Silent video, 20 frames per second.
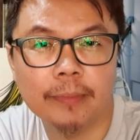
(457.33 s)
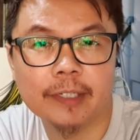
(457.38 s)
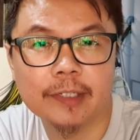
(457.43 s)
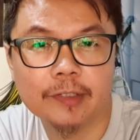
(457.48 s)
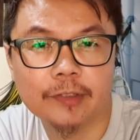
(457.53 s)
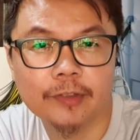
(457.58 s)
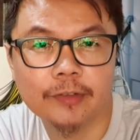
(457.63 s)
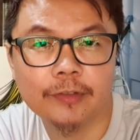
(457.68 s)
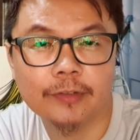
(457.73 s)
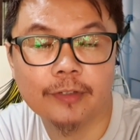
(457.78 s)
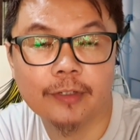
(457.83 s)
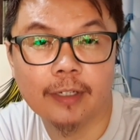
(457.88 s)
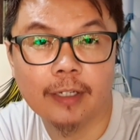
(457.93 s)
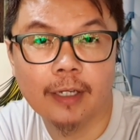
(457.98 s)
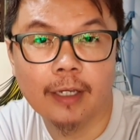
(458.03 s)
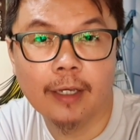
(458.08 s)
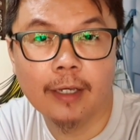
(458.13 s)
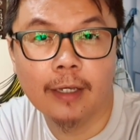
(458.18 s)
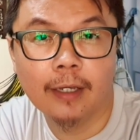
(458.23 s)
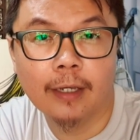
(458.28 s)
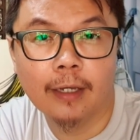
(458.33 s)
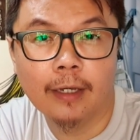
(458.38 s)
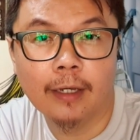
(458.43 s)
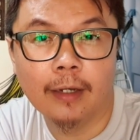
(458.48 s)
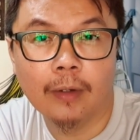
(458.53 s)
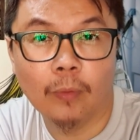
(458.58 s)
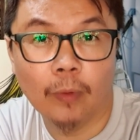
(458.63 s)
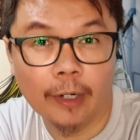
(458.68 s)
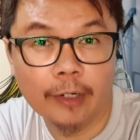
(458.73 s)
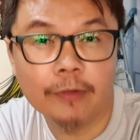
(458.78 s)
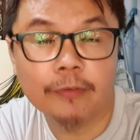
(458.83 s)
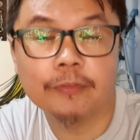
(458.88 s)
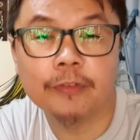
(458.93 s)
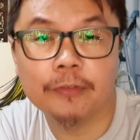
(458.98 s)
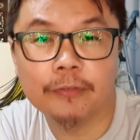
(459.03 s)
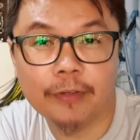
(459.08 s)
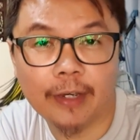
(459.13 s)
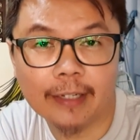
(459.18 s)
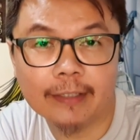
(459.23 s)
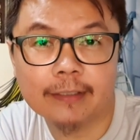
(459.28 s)
is one of the
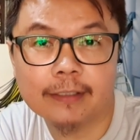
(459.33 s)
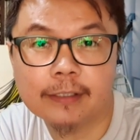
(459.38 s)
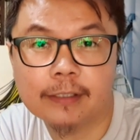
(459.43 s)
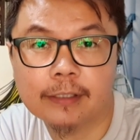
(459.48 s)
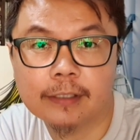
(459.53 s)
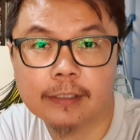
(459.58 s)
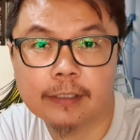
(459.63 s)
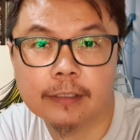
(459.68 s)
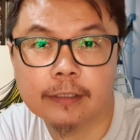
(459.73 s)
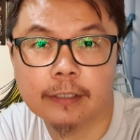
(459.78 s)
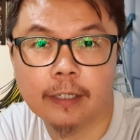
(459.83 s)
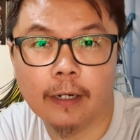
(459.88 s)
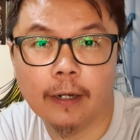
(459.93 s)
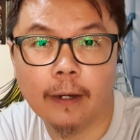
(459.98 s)
factors.